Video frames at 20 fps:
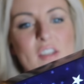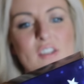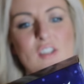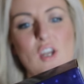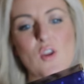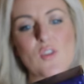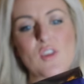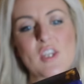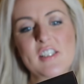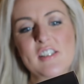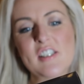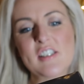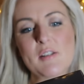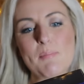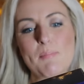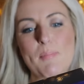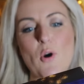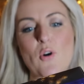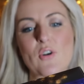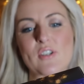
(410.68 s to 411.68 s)
so this is
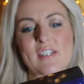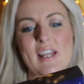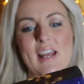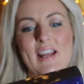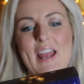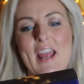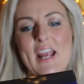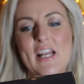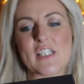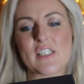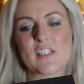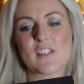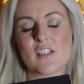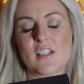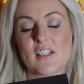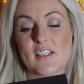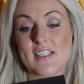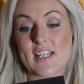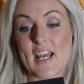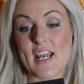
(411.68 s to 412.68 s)
a box that came,
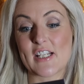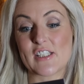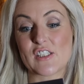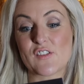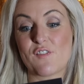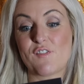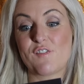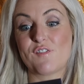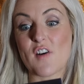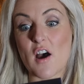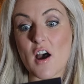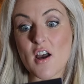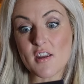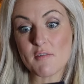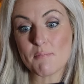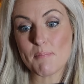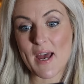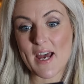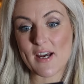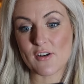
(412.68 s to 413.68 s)
contains
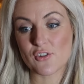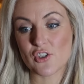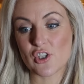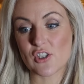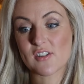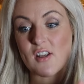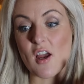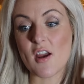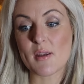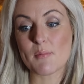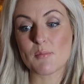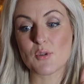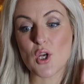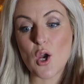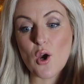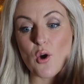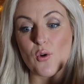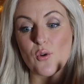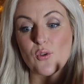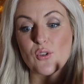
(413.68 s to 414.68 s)
five pouches. I am
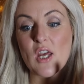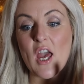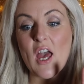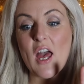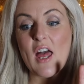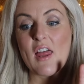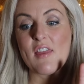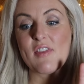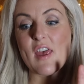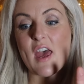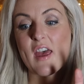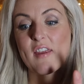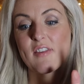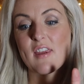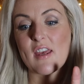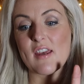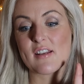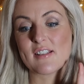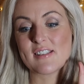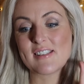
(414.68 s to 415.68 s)
told that
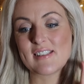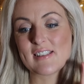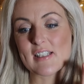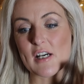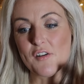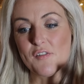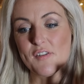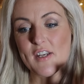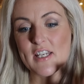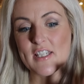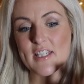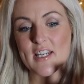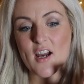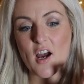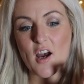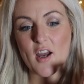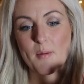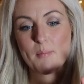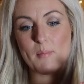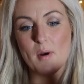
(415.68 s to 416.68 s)
the self-heating
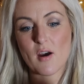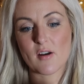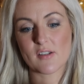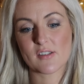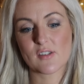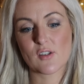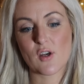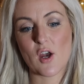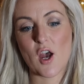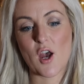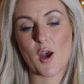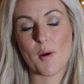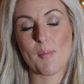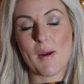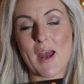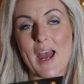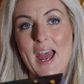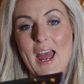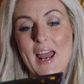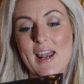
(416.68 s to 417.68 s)
eye mask
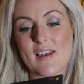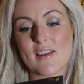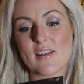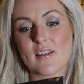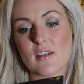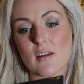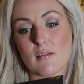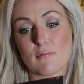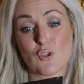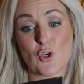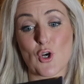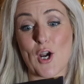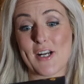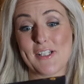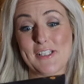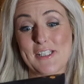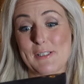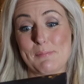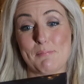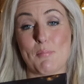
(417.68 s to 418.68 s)
um, and
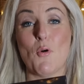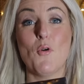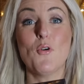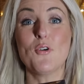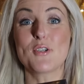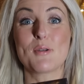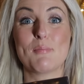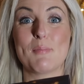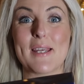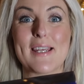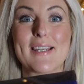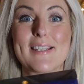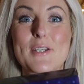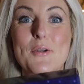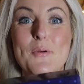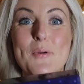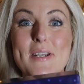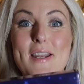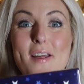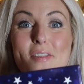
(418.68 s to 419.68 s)
transport me
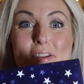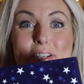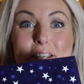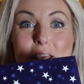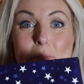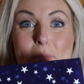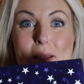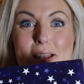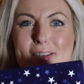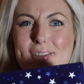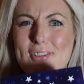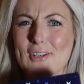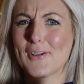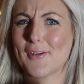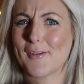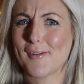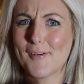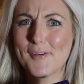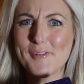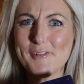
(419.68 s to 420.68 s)
into another
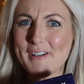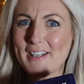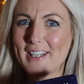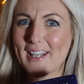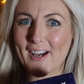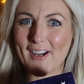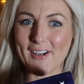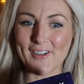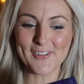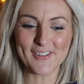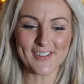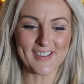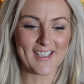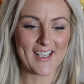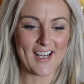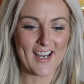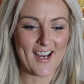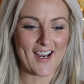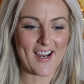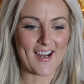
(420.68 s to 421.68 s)
dimension. Oh, hello.
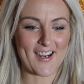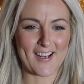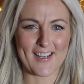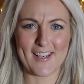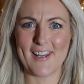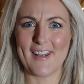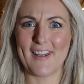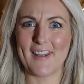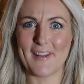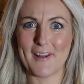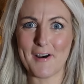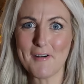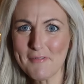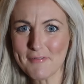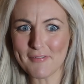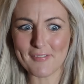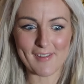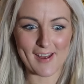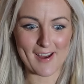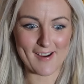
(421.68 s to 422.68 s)
I
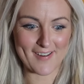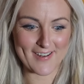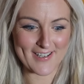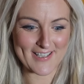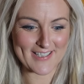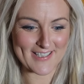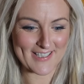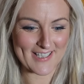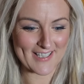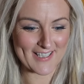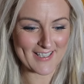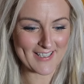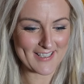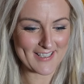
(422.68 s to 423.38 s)
love that idea,